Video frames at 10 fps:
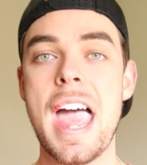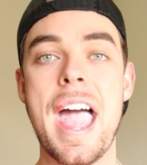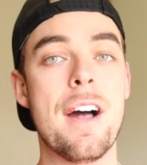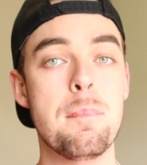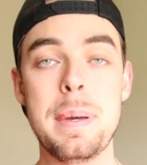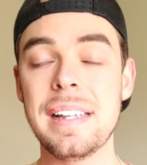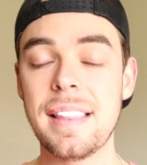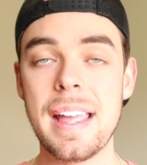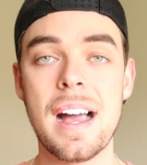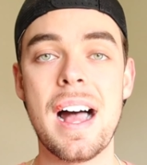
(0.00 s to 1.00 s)
how big
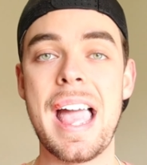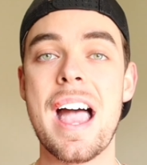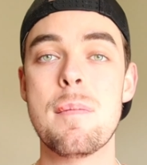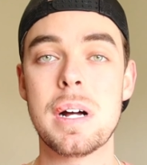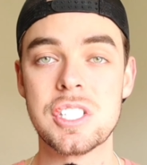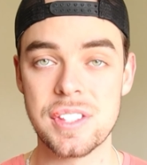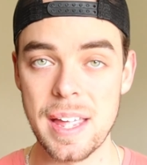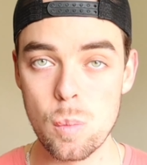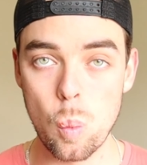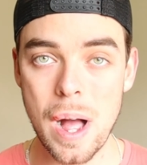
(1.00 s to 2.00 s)
they are, how much
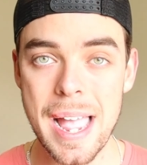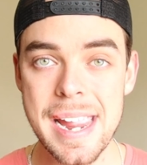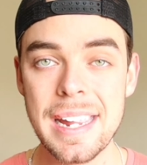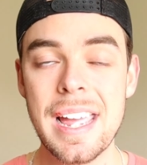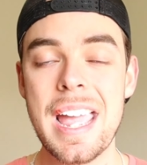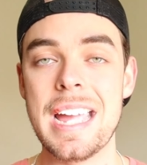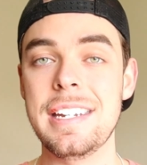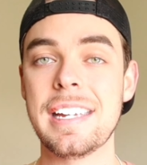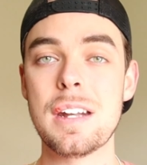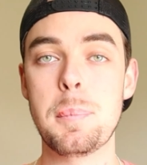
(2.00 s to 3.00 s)
they weigh, and
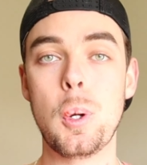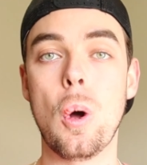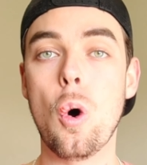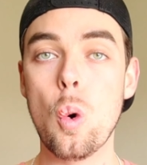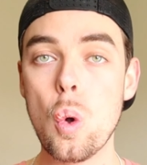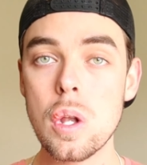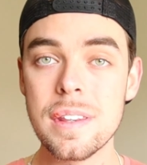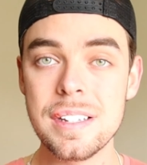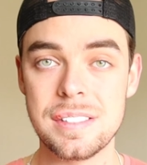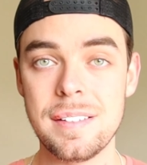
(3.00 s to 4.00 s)
you're going to put all
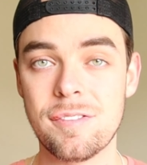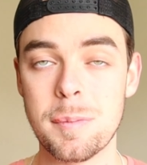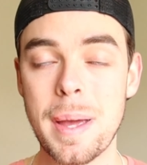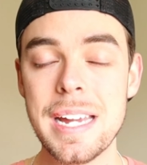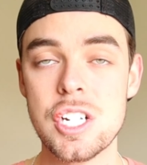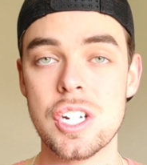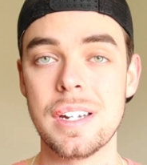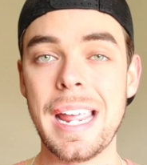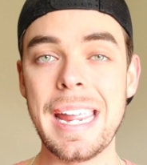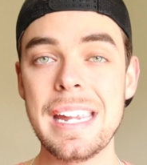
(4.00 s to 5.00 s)
of this
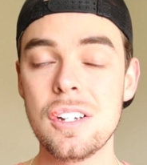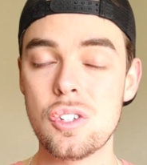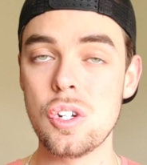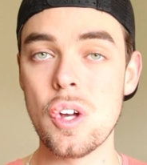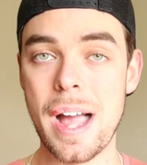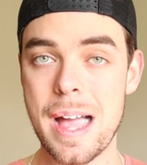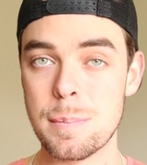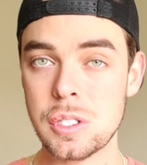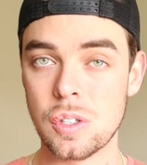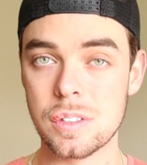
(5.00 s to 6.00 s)
information into your
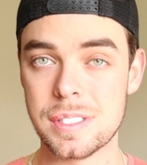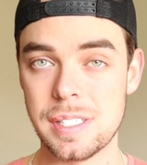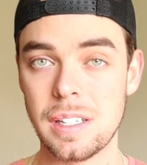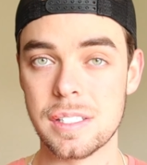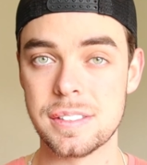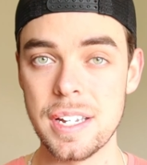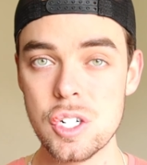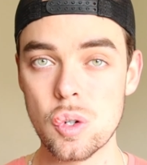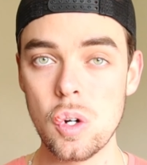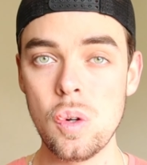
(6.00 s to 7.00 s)
Amazon Seller
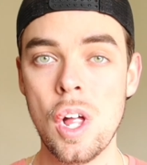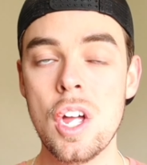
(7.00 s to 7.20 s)
Central.